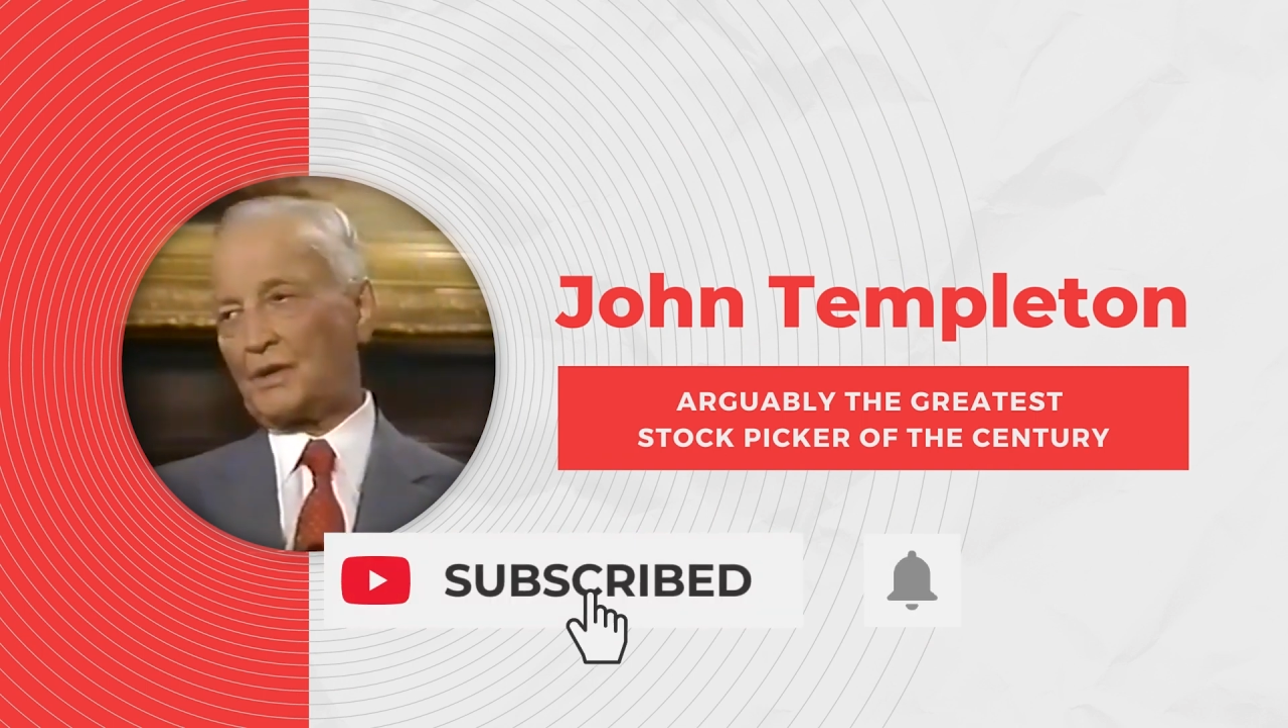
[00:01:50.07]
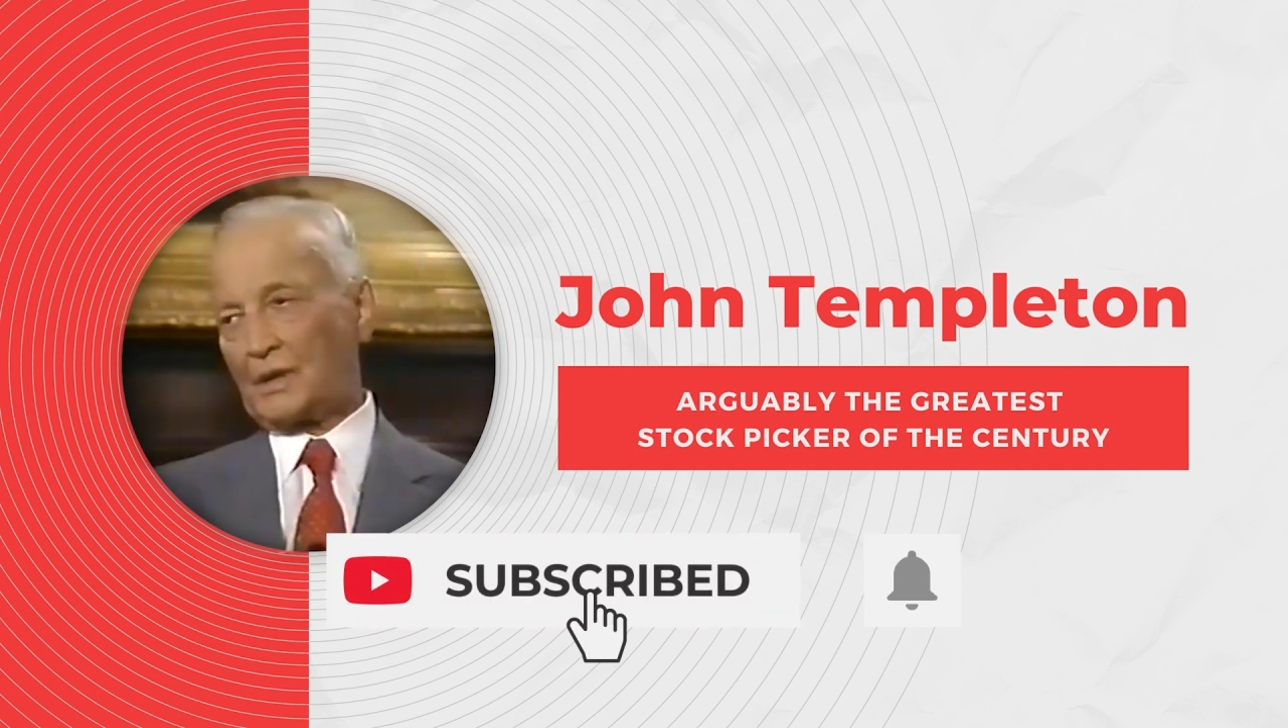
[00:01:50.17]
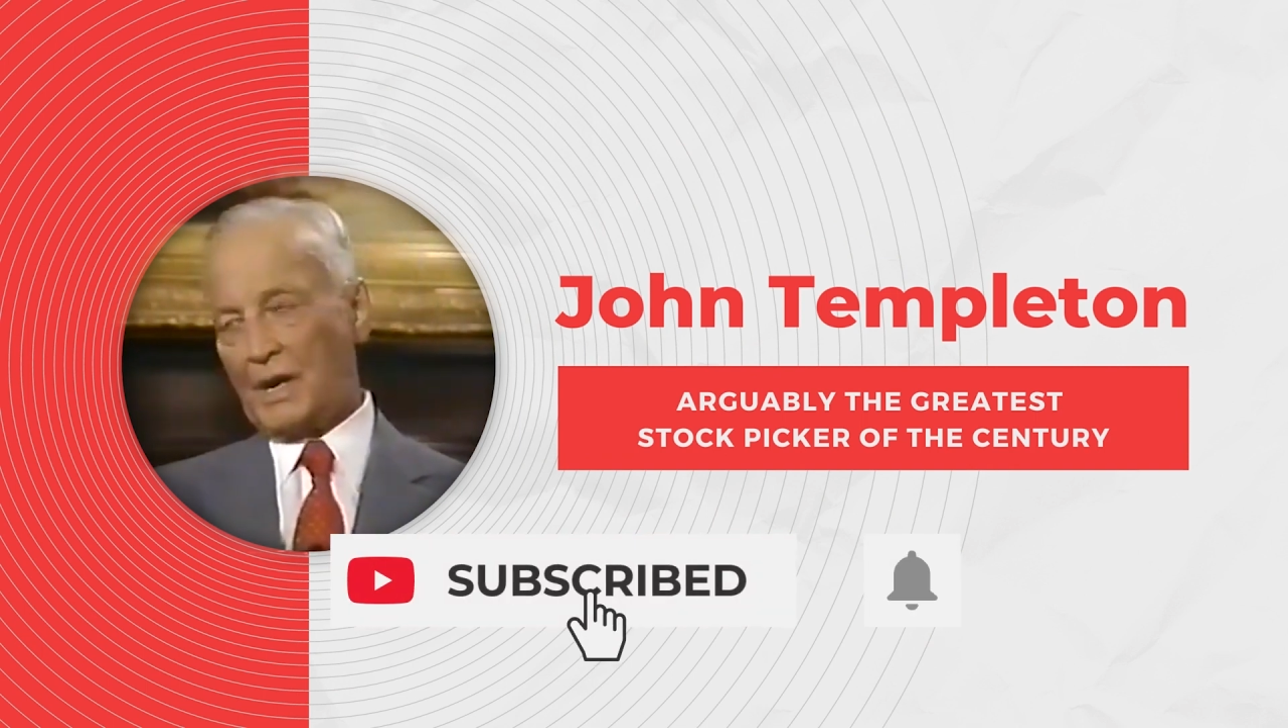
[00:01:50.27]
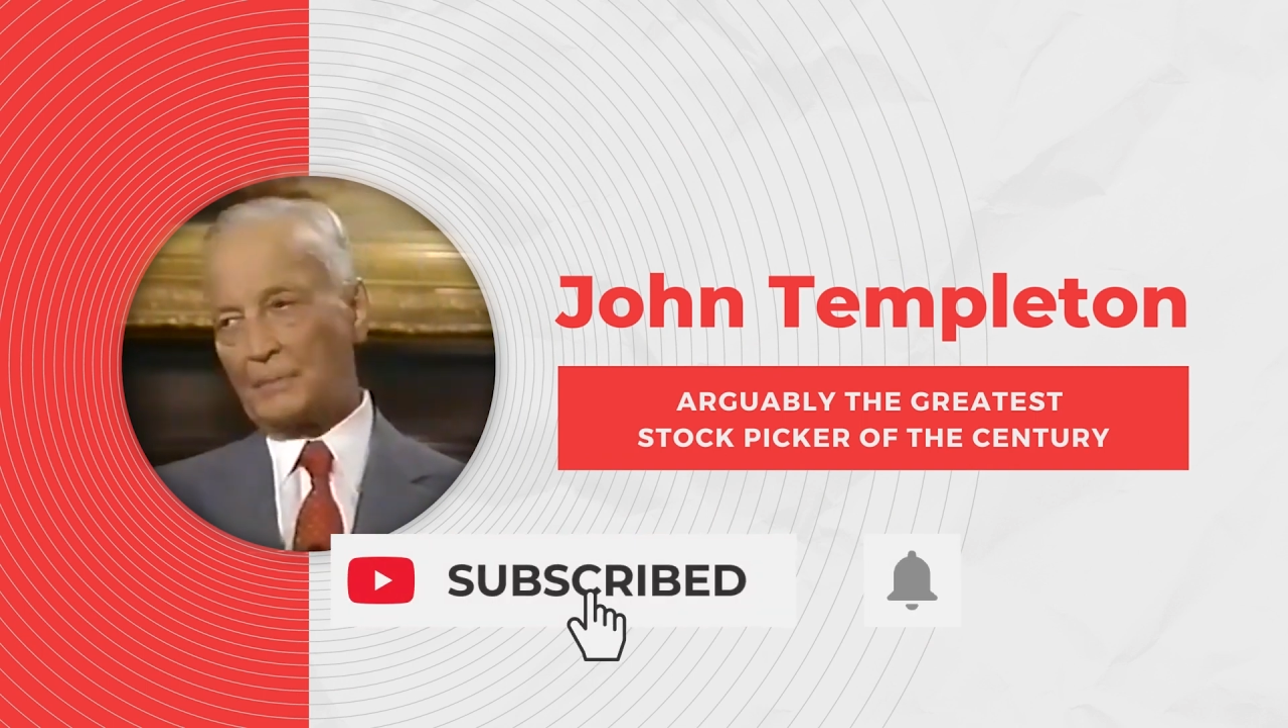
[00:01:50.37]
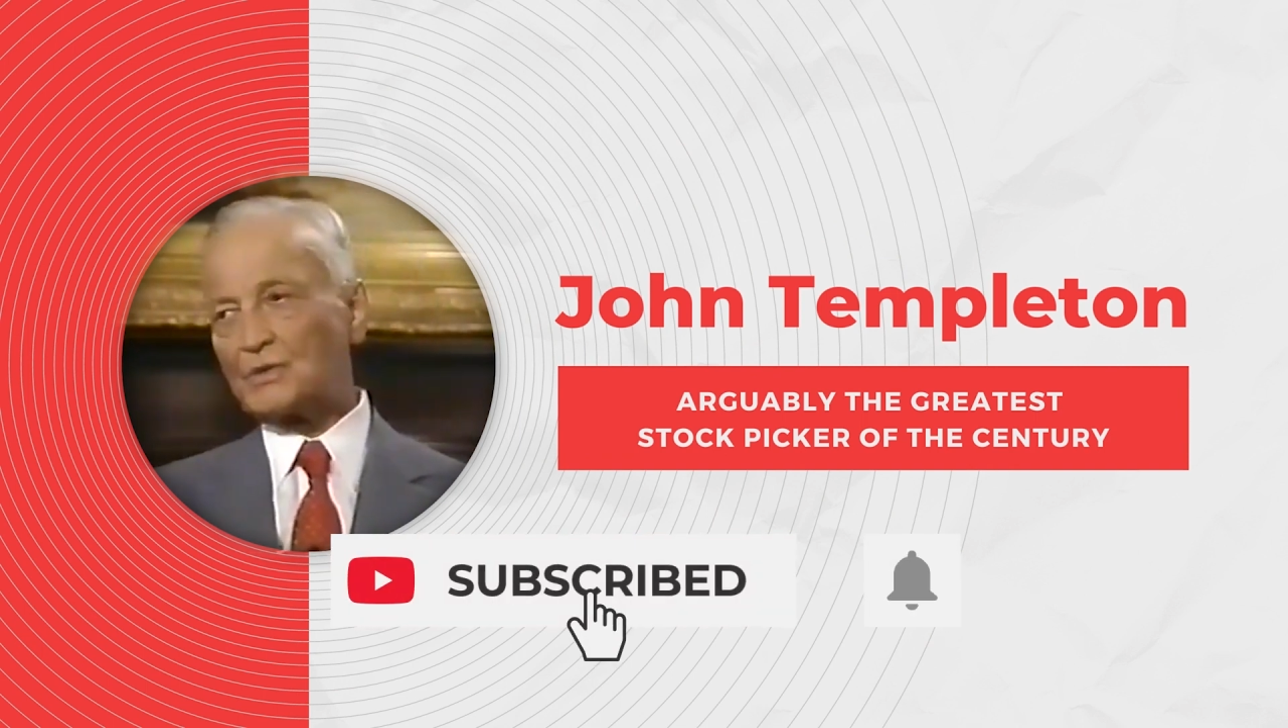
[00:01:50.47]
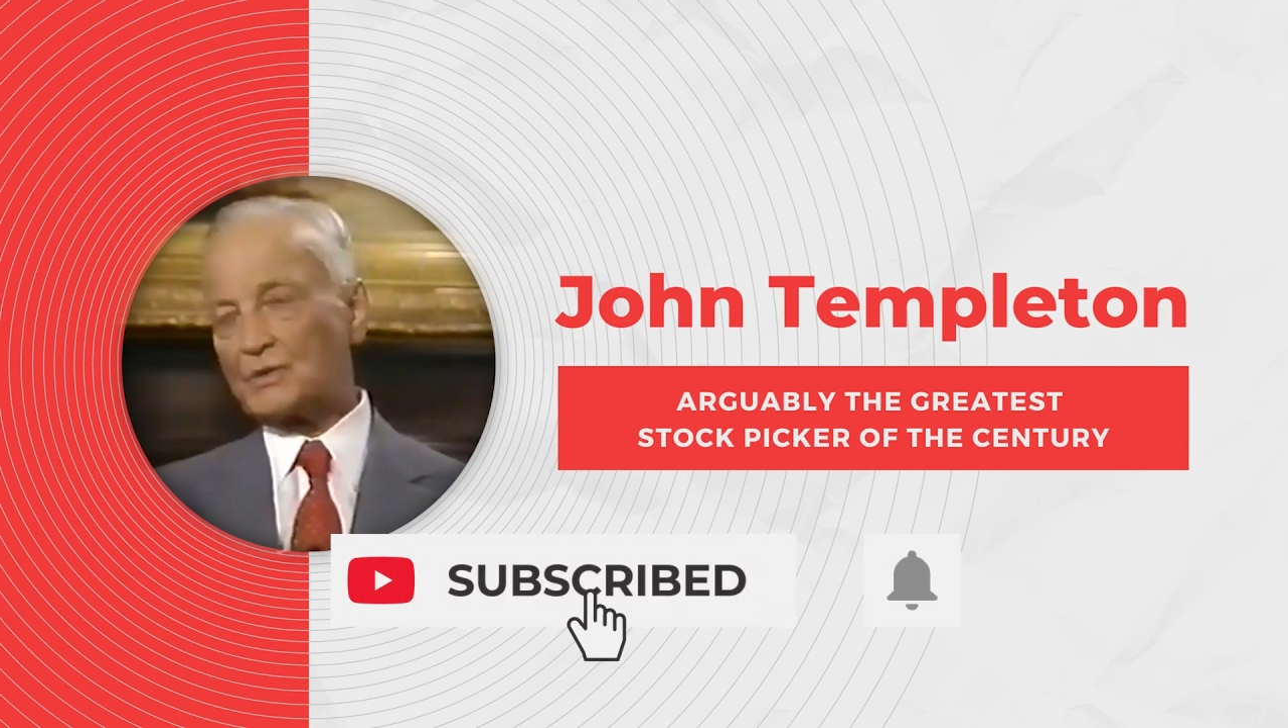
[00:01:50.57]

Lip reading: a common